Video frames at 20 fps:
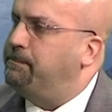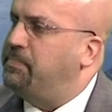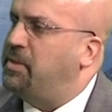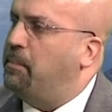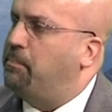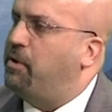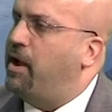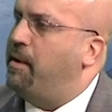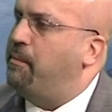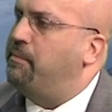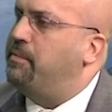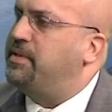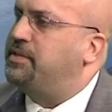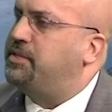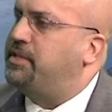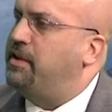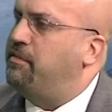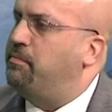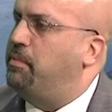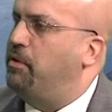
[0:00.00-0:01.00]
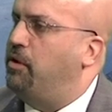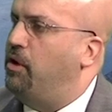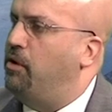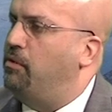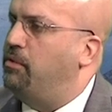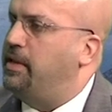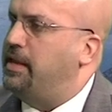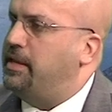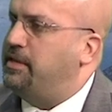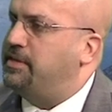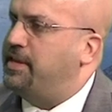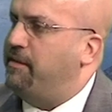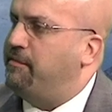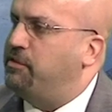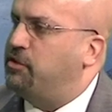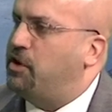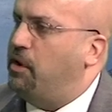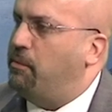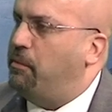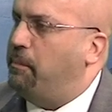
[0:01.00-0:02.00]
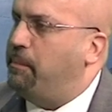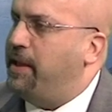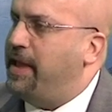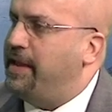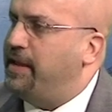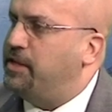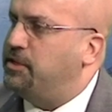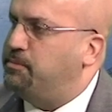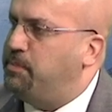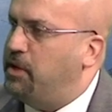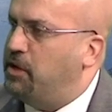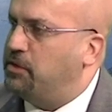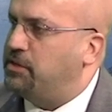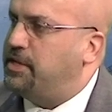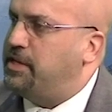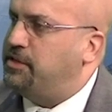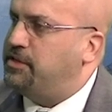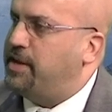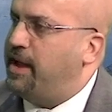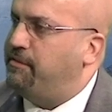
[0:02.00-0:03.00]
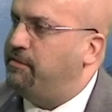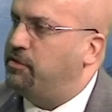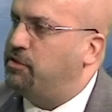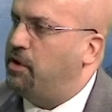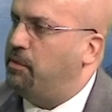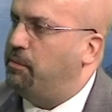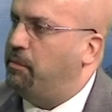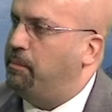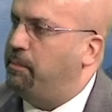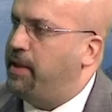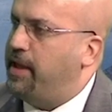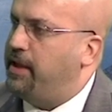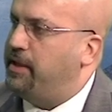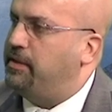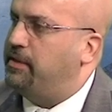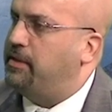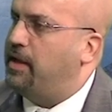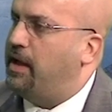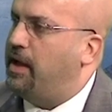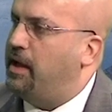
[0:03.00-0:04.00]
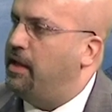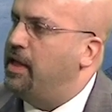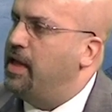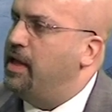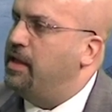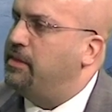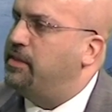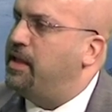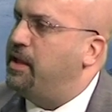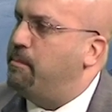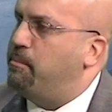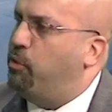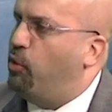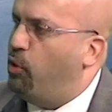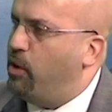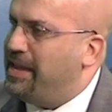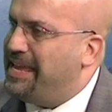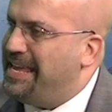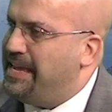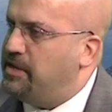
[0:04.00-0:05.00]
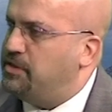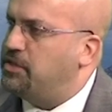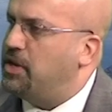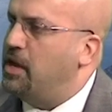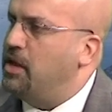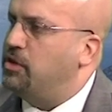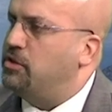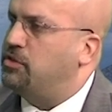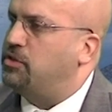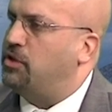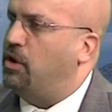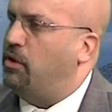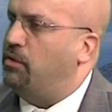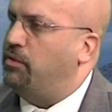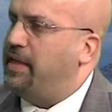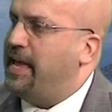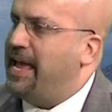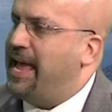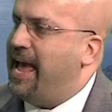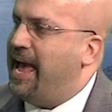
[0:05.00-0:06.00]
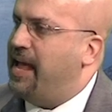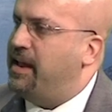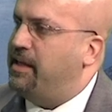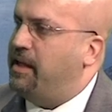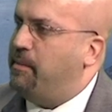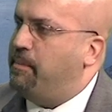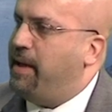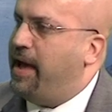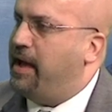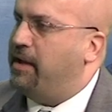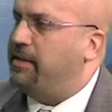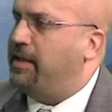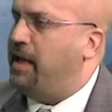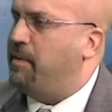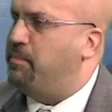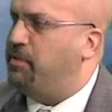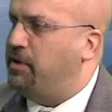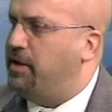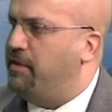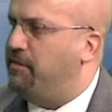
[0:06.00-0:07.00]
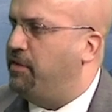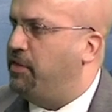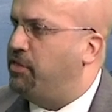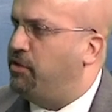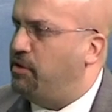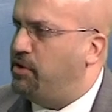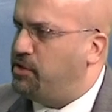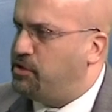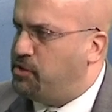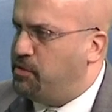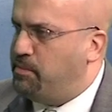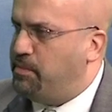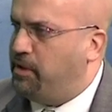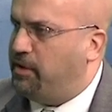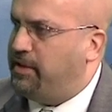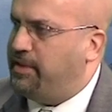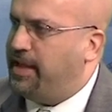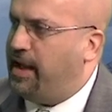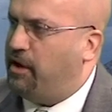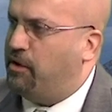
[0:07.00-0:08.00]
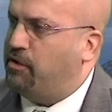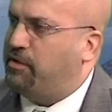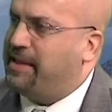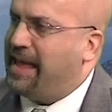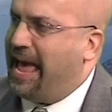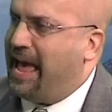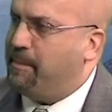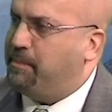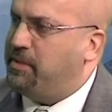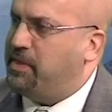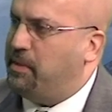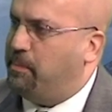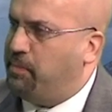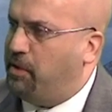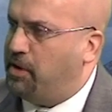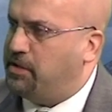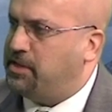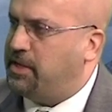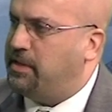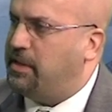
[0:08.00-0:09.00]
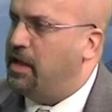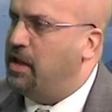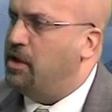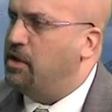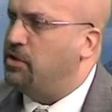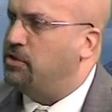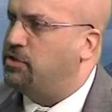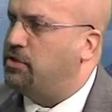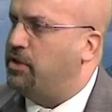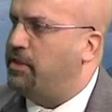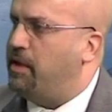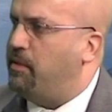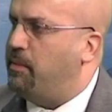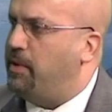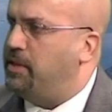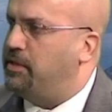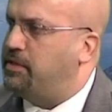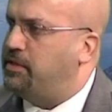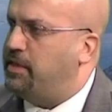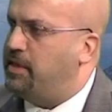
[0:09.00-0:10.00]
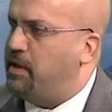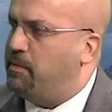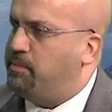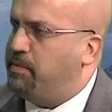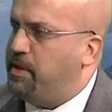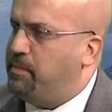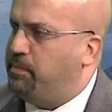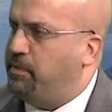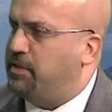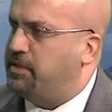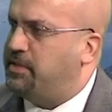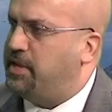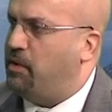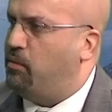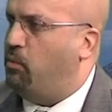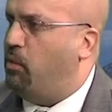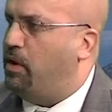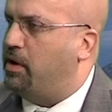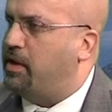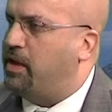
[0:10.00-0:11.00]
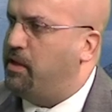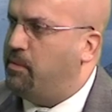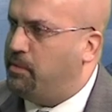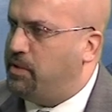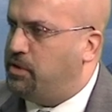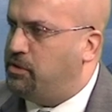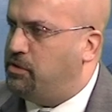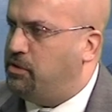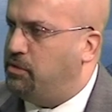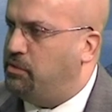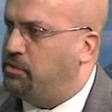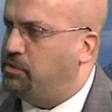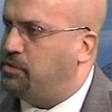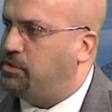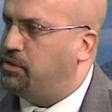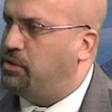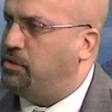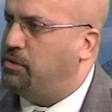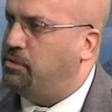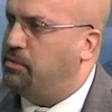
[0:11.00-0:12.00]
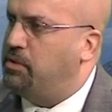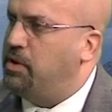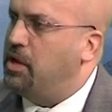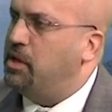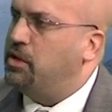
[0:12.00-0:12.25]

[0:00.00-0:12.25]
The problem is Steve Ballone is having trouble paying his bills. He's having trouble paying the employees. So they had about, I believe, a $32 million gap in the budget. So they went to their people and said, what can we do to